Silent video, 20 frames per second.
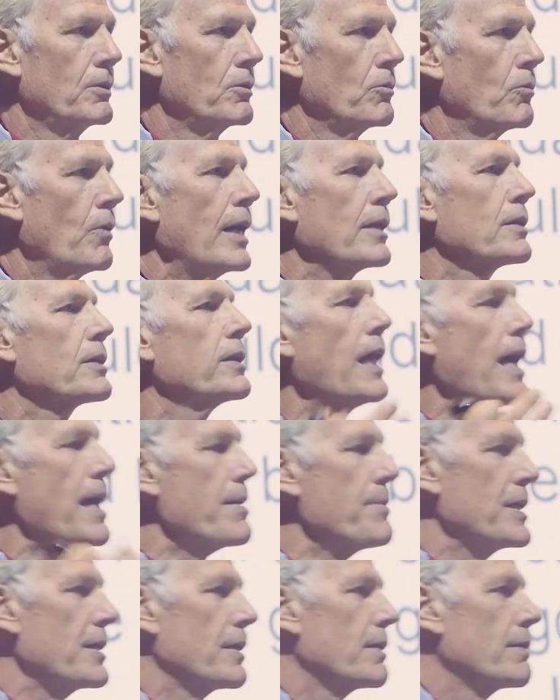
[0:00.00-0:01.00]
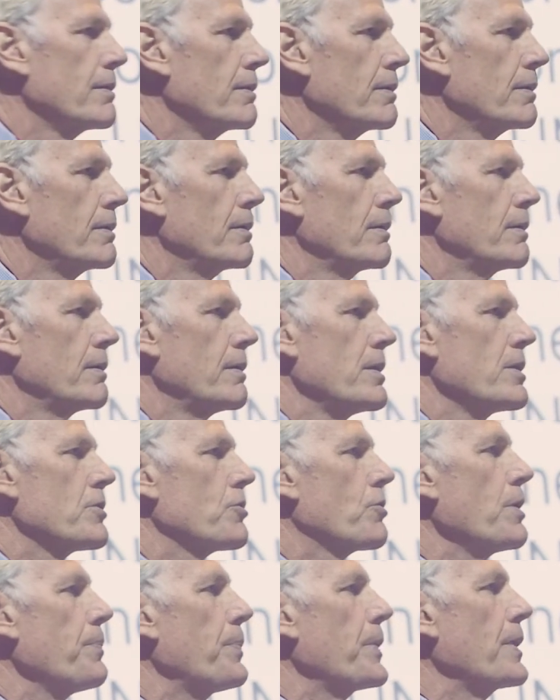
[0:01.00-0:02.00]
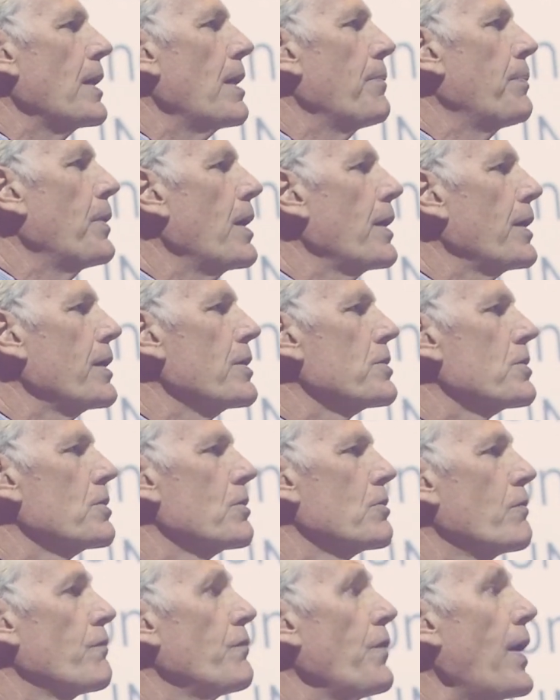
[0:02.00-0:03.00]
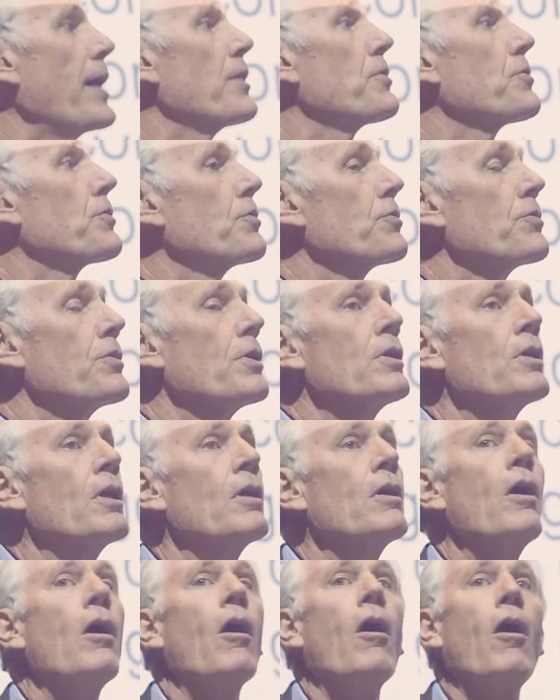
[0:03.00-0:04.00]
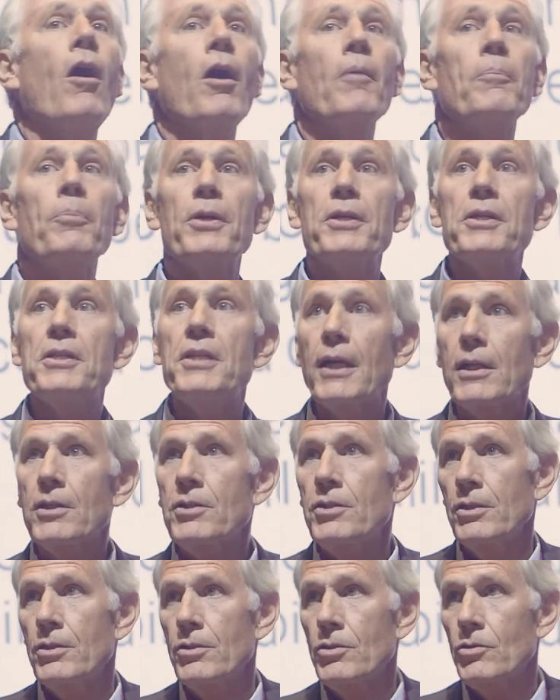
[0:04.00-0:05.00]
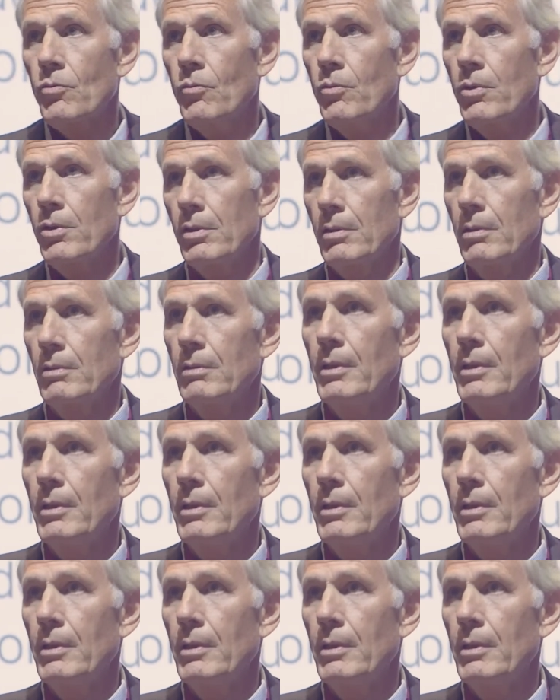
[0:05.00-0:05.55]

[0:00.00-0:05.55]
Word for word: while climate is creeping up on us faster than our predictions were.